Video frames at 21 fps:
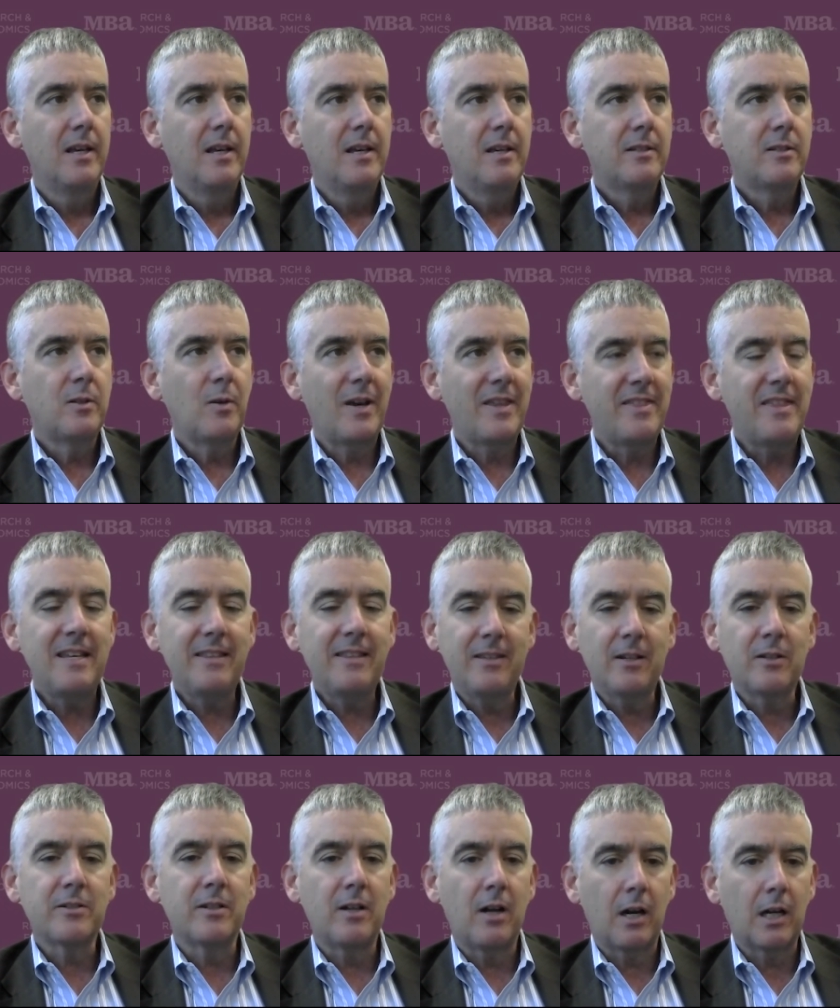So I think
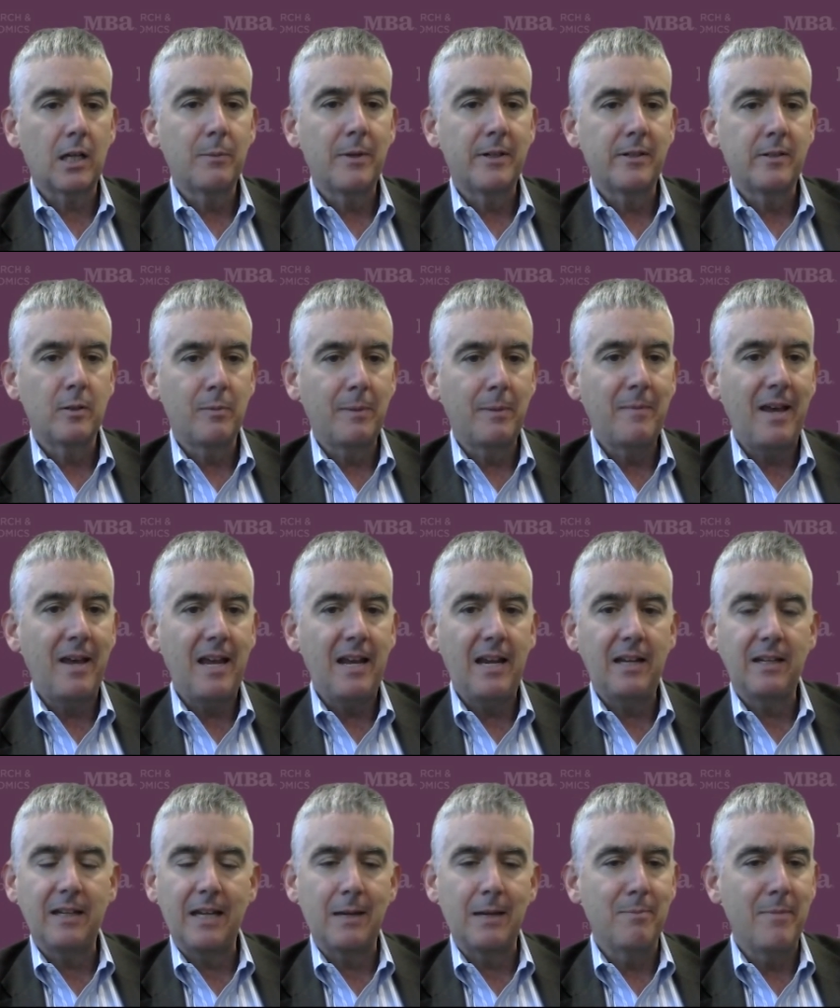there's an argument to be
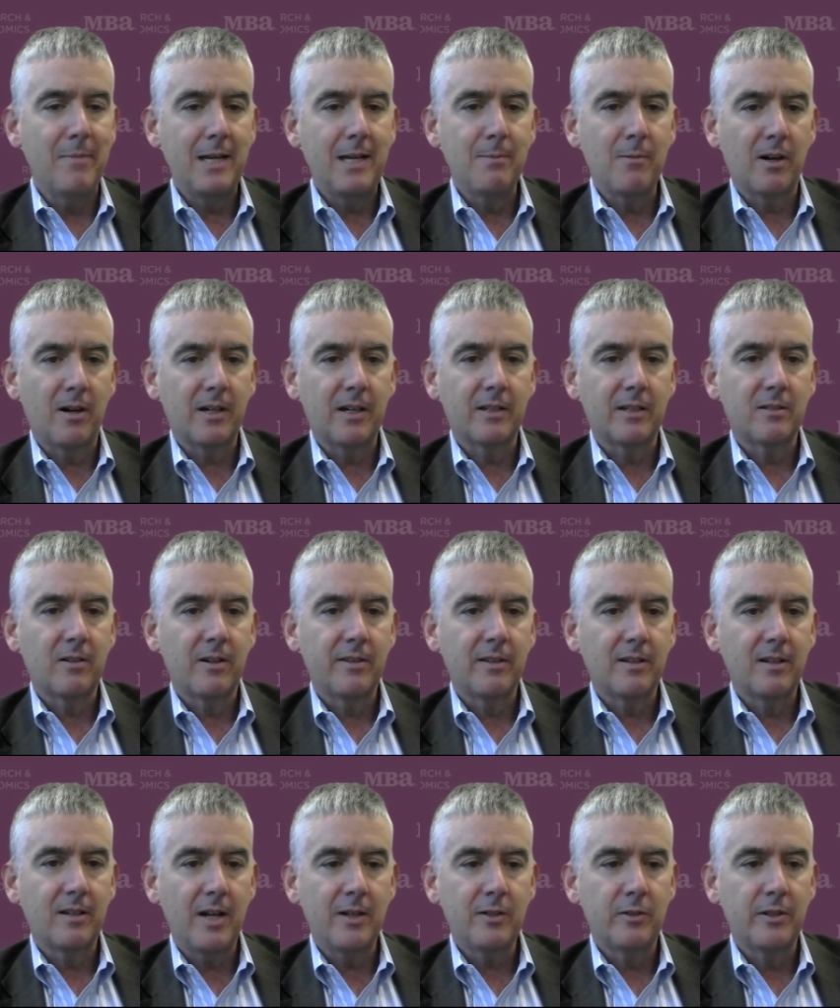made in many markets around the
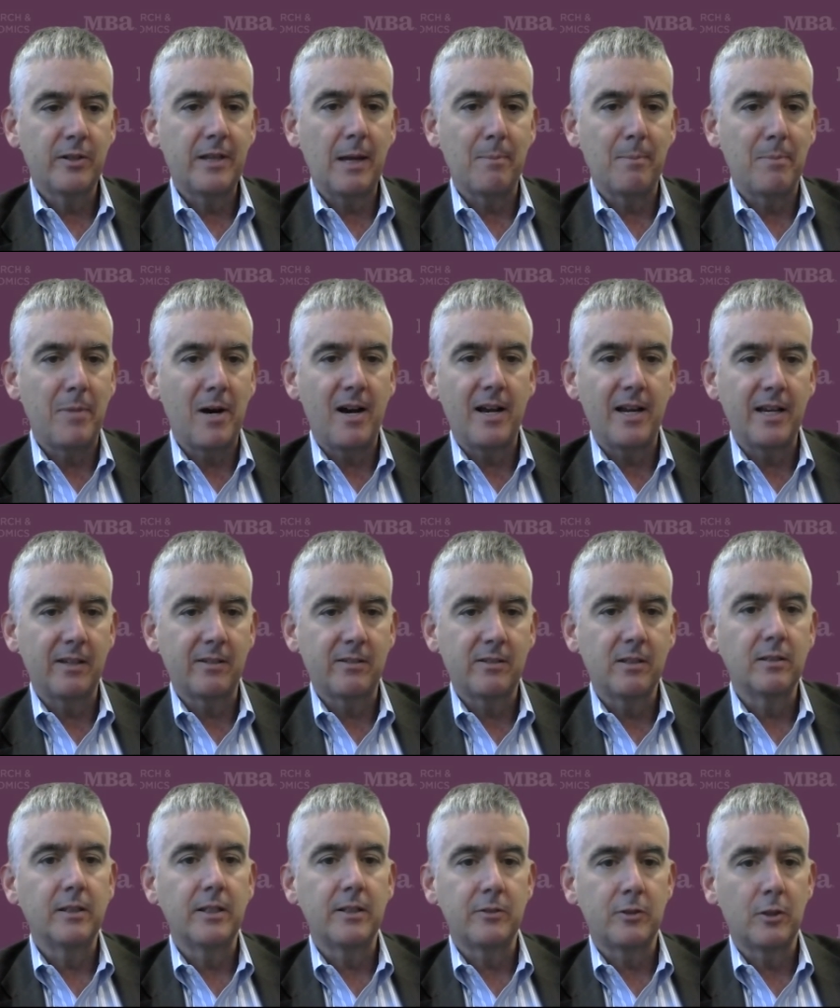country that buying
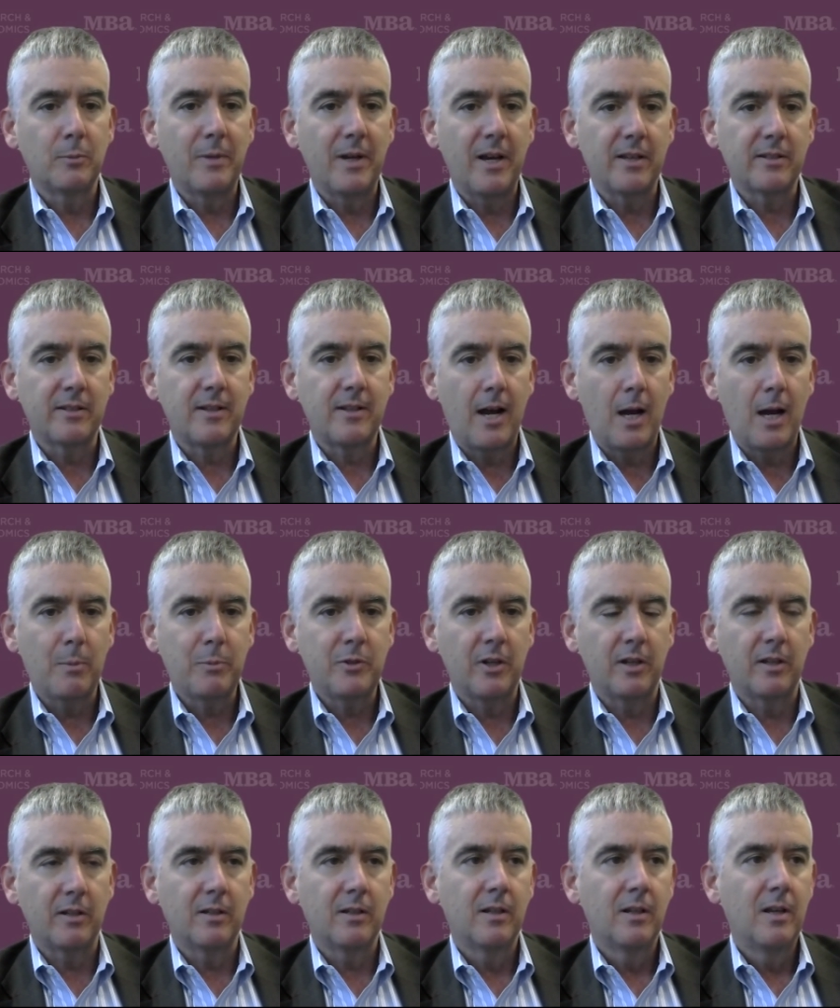still is your best
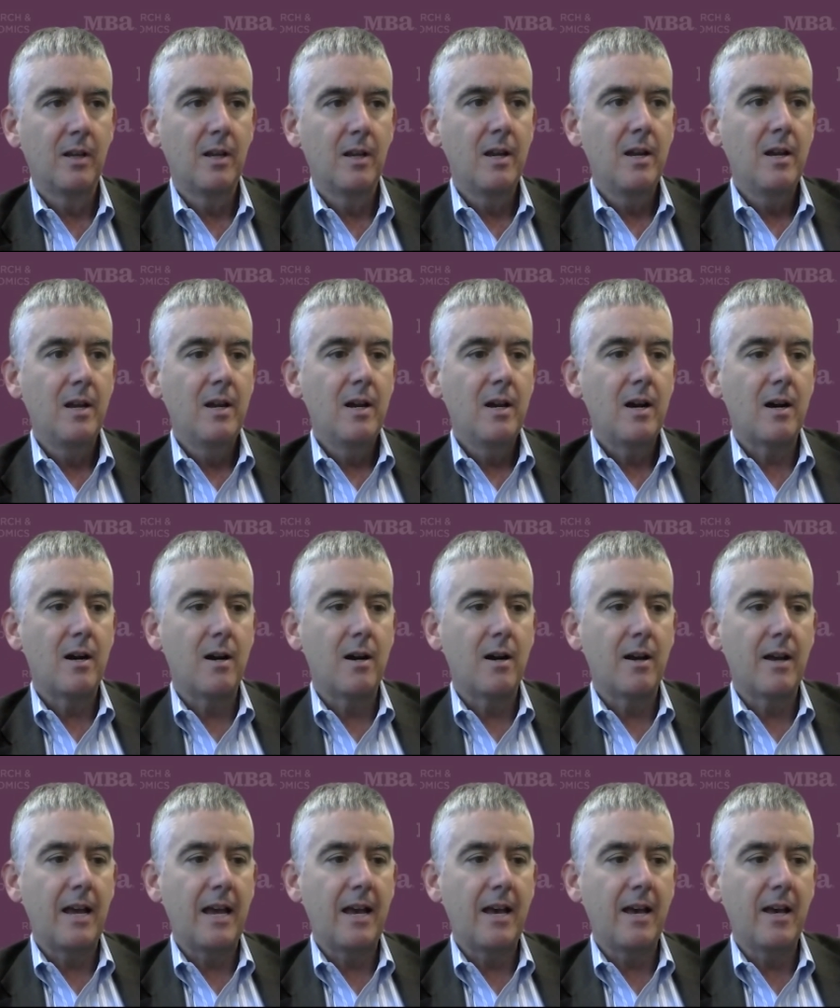option. Uh,
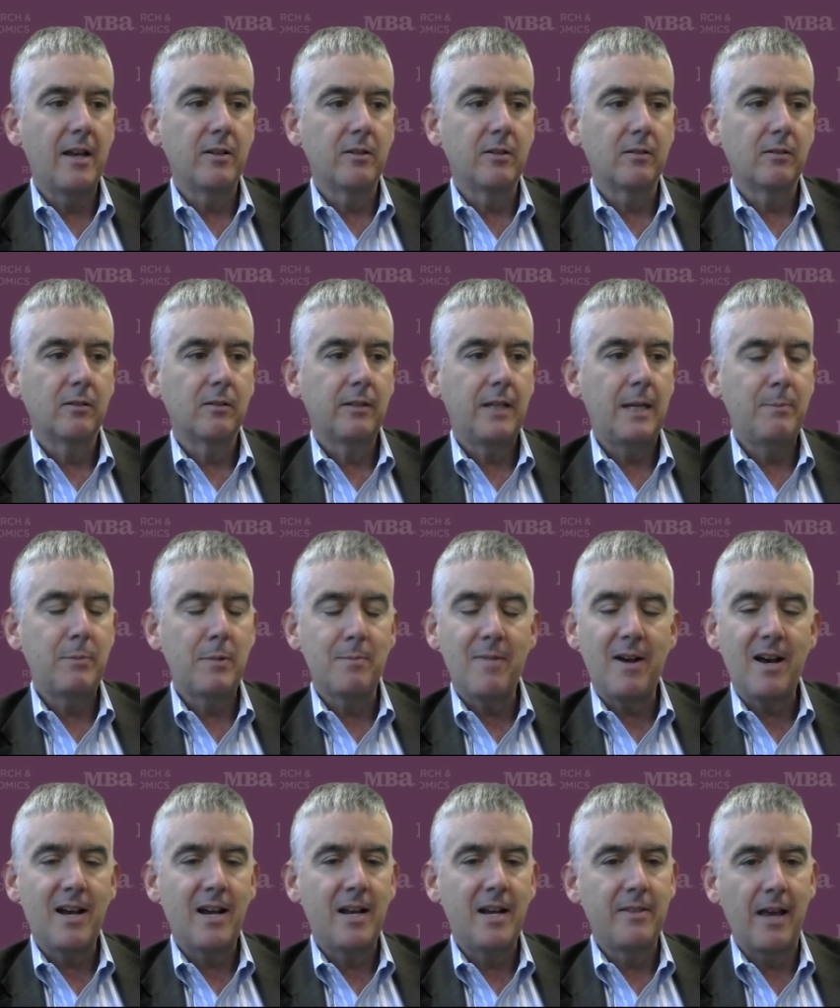and keep in
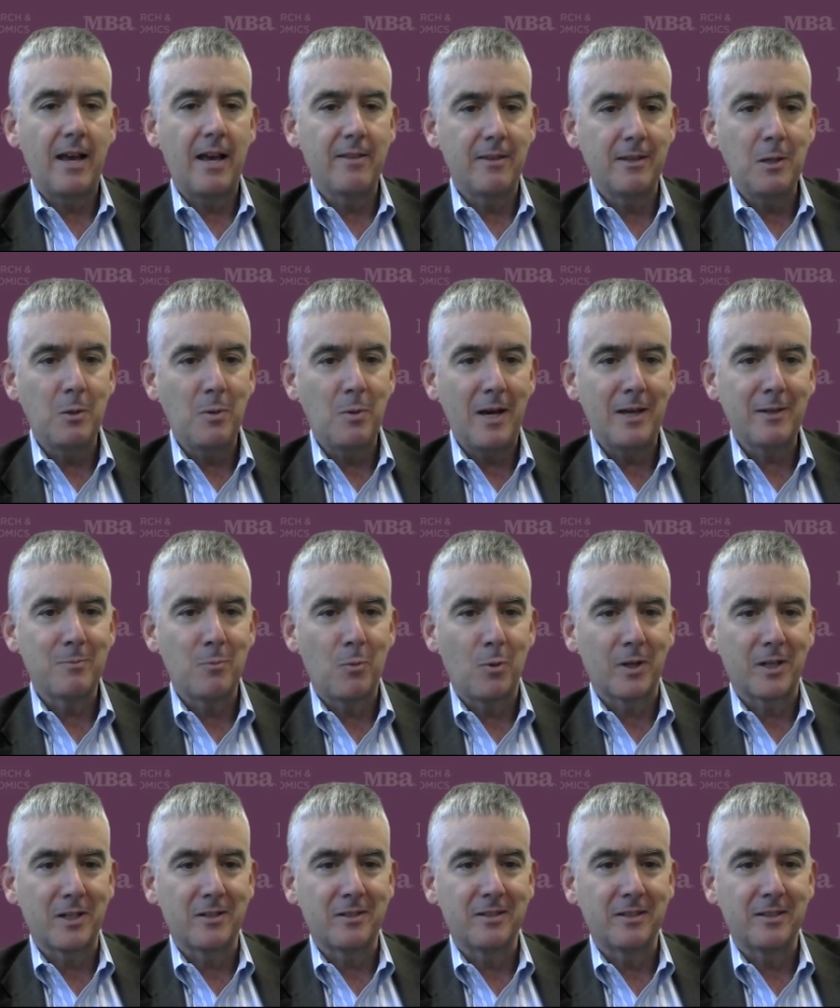mind that in the US
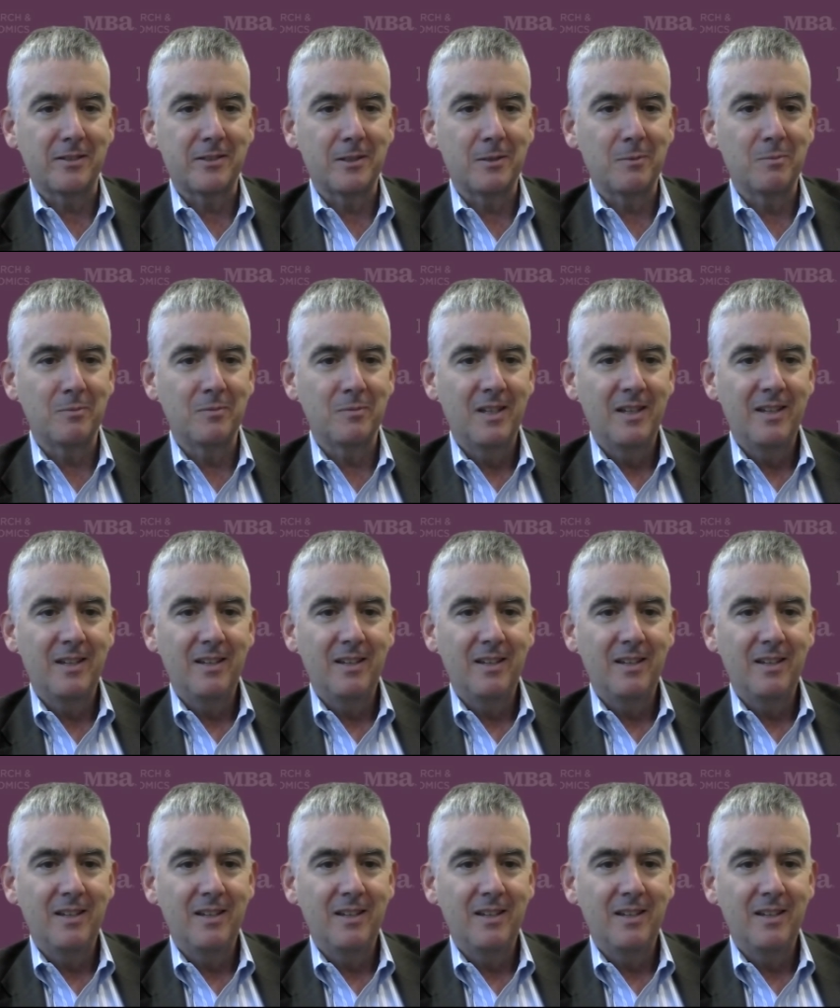mortgage system,